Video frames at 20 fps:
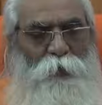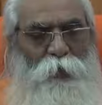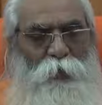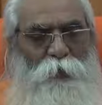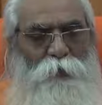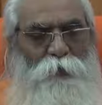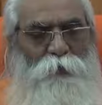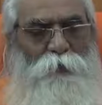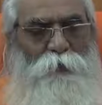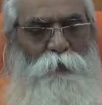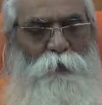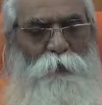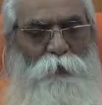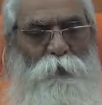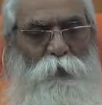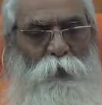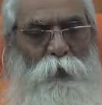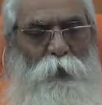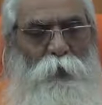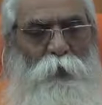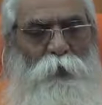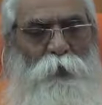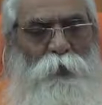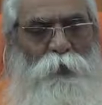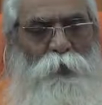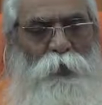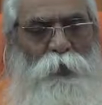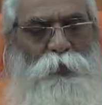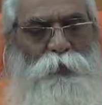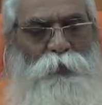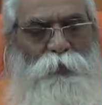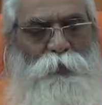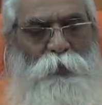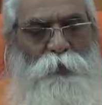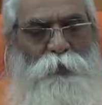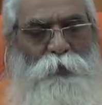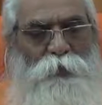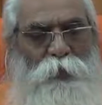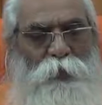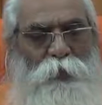that all the
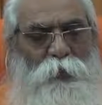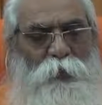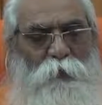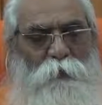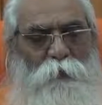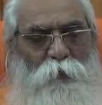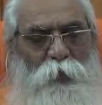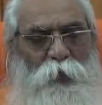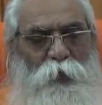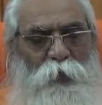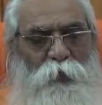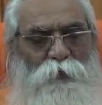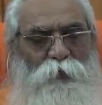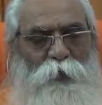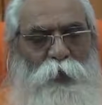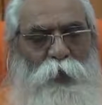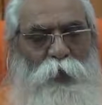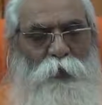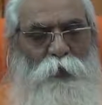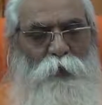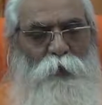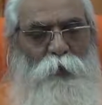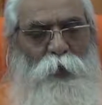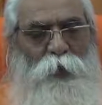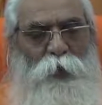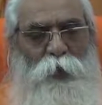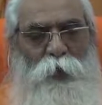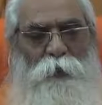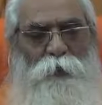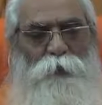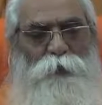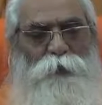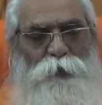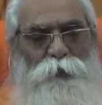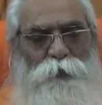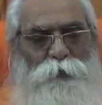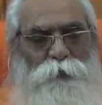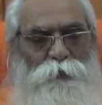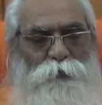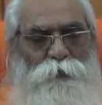tensions and the worries, they are going
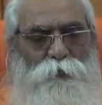out.